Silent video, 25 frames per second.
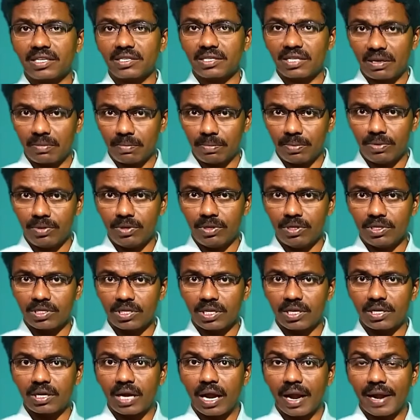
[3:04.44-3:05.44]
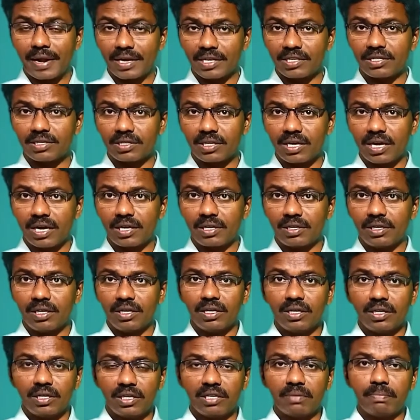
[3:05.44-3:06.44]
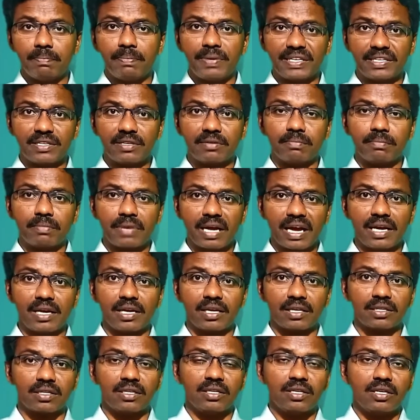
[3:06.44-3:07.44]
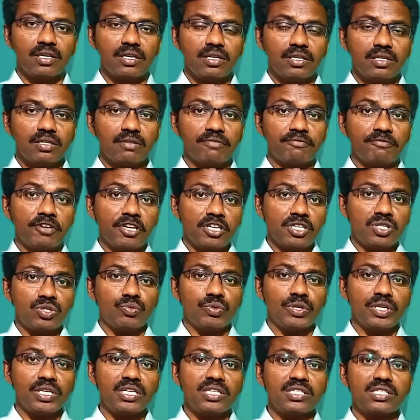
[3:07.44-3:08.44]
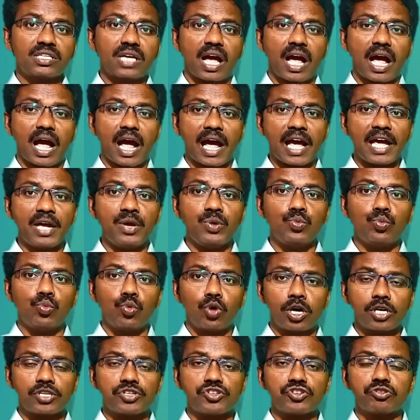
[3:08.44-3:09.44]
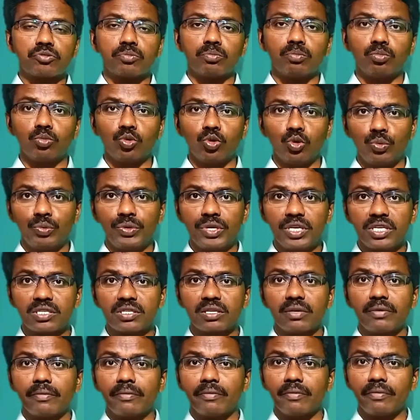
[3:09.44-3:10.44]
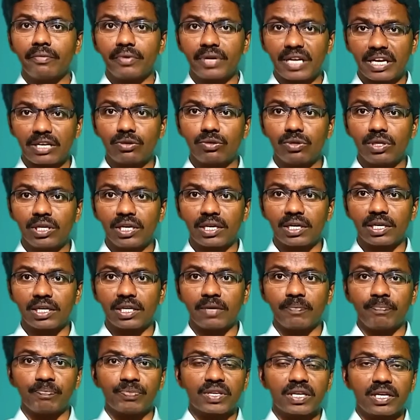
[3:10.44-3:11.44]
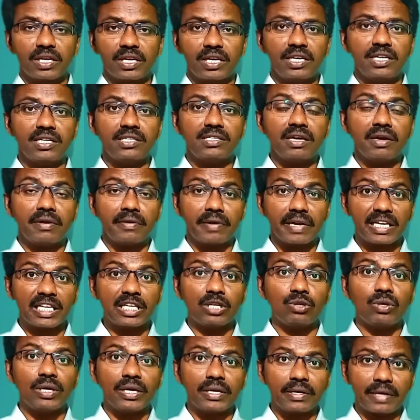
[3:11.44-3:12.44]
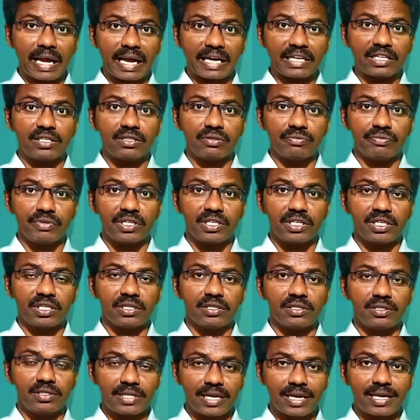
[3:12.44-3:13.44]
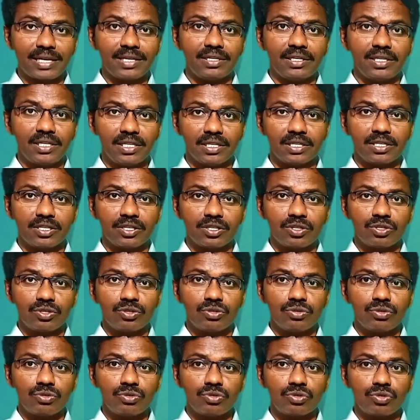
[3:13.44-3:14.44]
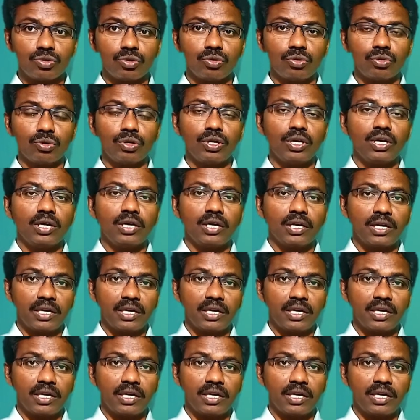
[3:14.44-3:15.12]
examples and understand in a better manner. The first one is I watch movies regularly. It is a regular activity, daily. So